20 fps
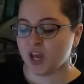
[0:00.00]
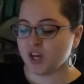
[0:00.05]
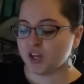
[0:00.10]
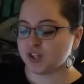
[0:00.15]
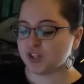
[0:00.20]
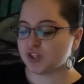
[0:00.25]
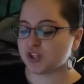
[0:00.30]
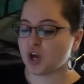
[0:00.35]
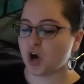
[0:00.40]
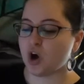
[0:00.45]

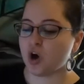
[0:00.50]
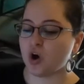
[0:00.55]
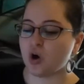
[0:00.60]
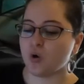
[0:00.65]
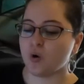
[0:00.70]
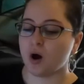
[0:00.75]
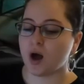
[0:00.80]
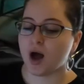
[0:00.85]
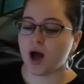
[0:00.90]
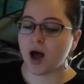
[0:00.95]

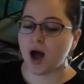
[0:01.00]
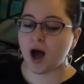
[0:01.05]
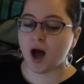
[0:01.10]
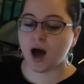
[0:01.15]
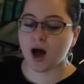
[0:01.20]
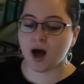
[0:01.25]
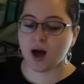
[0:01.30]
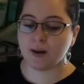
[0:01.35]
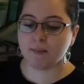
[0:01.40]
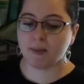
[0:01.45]
So
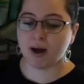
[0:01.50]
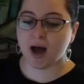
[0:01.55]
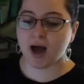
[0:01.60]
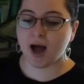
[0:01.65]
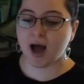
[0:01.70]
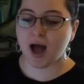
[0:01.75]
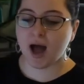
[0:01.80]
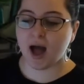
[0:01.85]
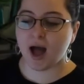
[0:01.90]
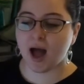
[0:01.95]

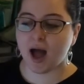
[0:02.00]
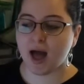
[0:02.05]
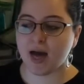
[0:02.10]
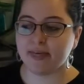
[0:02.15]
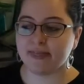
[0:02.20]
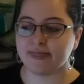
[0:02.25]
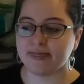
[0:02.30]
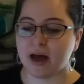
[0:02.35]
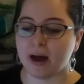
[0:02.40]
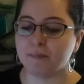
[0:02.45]

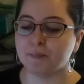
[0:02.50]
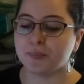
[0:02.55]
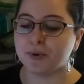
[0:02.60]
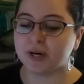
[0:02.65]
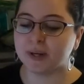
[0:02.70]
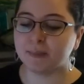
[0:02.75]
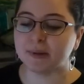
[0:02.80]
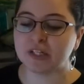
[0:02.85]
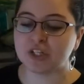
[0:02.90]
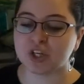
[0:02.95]
I'm
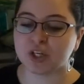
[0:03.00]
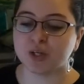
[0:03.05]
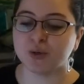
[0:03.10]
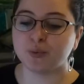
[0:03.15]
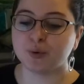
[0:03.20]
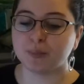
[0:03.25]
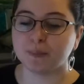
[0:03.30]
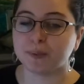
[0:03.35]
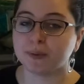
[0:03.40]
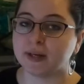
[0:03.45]
pretty much gonna
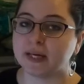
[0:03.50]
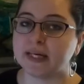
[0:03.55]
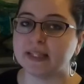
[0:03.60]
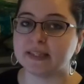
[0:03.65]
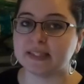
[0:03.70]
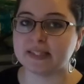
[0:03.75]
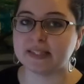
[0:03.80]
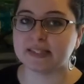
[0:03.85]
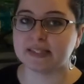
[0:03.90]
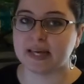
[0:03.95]

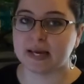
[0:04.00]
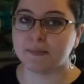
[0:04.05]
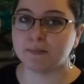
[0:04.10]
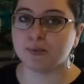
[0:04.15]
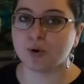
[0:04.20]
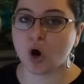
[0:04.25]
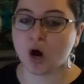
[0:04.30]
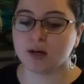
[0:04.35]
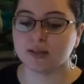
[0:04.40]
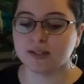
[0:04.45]
repeat the same
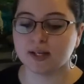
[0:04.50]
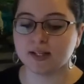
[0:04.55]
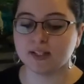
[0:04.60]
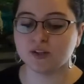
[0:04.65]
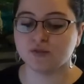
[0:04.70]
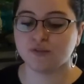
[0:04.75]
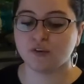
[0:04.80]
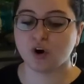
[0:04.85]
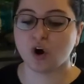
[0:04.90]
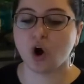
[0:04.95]

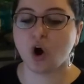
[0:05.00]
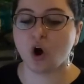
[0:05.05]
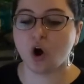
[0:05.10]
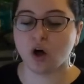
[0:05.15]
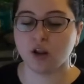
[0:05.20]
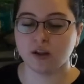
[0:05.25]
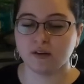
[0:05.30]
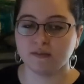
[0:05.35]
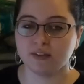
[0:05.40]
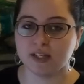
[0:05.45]
process for
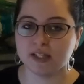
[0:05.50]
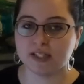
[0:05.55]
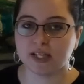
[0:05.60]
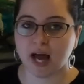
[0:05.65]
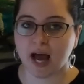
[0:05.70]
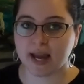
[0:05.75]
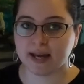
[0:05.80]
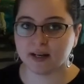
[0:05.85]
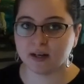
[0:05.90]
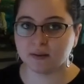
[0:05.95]
all of these
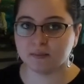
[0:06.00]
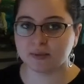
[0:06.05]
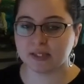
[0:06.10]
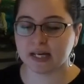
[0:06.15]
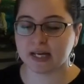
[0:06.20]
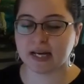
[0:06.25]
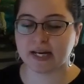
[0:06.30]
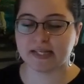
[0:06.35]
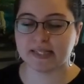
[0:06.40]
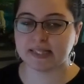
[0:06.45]
items.
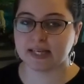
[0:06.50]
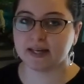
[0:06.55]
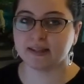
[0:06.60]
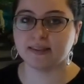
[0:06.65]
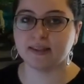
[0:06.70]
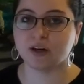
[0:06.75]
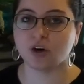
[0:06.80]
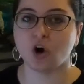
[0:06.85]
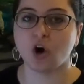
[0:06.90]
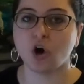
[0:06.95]
Like I
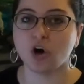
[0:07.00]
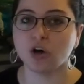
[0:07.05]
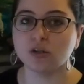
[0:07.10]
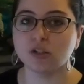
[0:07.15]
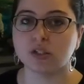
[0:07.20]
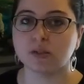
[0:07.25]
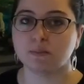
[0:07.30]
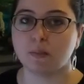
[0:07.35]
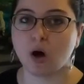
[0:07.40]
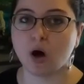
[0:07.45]
said, they're all
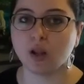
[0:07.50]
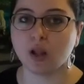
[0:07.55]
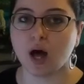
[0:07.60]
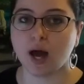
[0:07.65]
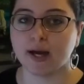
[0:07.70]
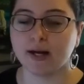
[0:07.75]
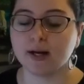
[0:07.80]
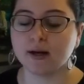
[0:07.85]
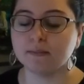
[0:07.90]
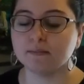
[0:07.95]
small
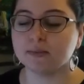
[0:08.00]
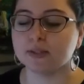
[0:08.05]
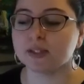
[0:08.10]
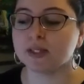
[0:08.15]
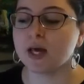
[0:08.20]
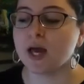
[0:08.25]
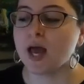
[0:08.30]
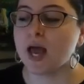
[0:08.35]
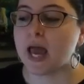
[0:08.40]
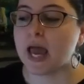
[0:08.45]
items,
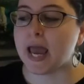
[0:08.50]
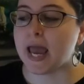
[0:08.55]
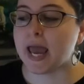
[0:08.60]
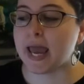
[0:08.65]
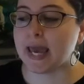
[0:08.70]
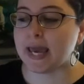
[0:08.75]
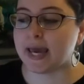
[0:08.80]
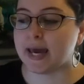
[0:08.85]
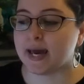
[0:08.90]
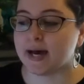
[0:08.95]

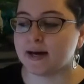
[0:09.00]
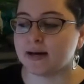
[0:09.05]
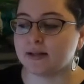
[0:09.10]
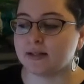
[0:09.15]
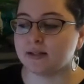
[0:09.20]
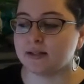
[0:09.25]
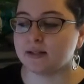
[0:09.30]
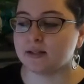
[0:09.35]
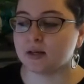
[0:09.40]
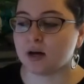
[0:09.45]

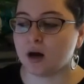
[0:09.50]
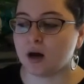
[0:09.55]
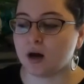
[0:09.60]
and